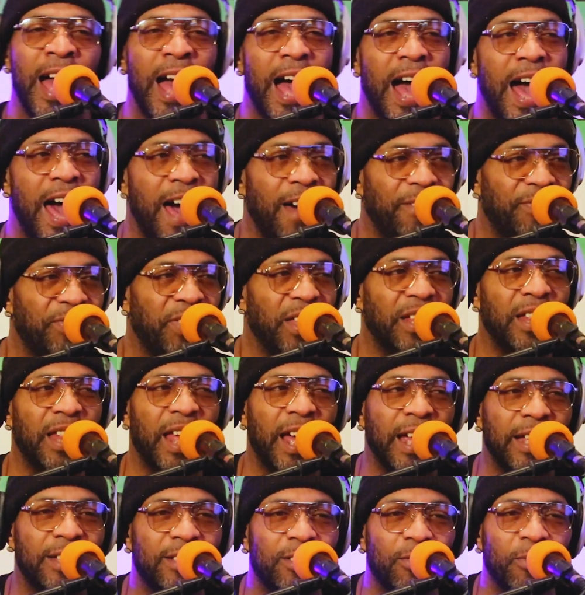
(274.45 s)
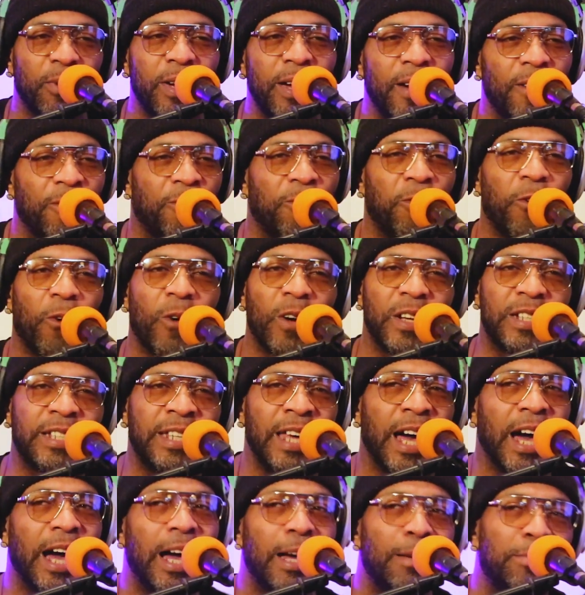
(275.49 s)
after like 3 or 4
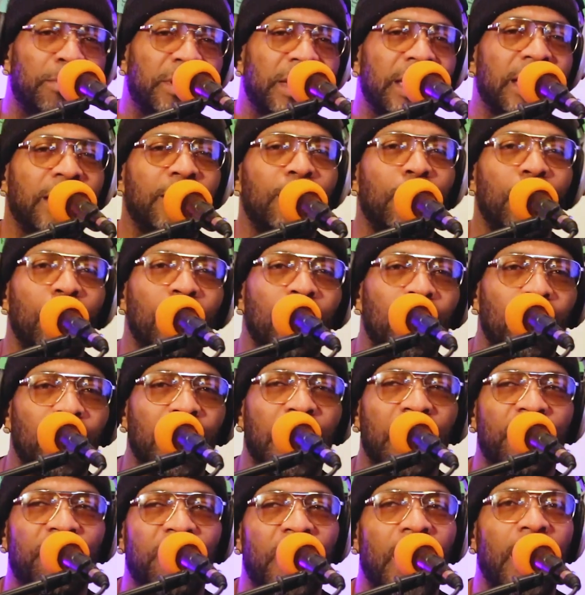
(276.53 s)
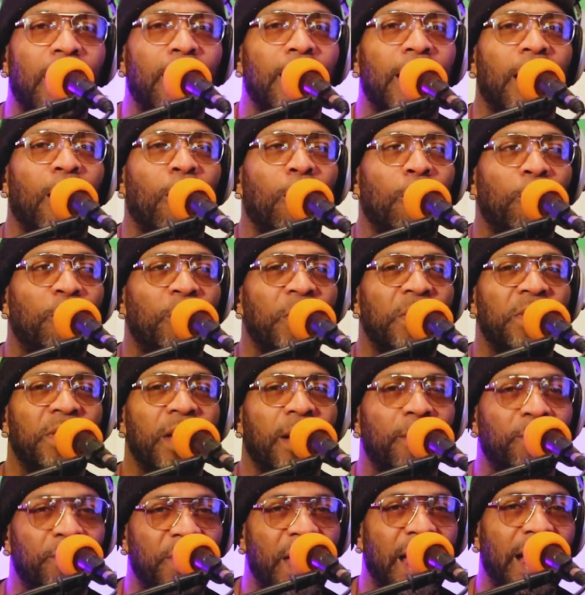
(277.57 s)
times he knew if I opened
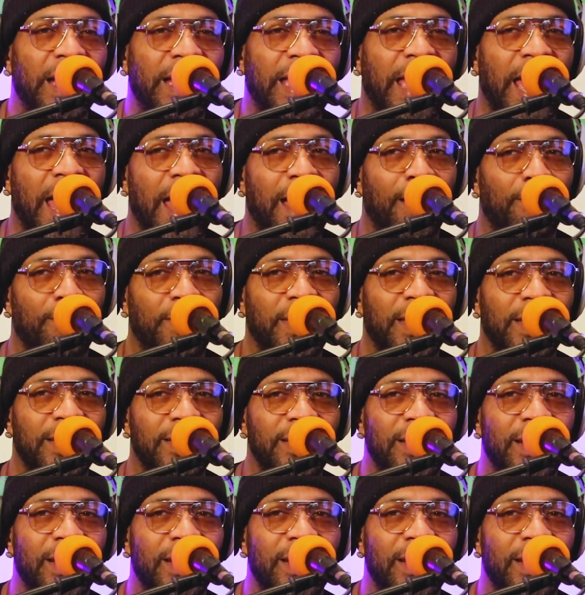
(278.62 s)
up that cabinet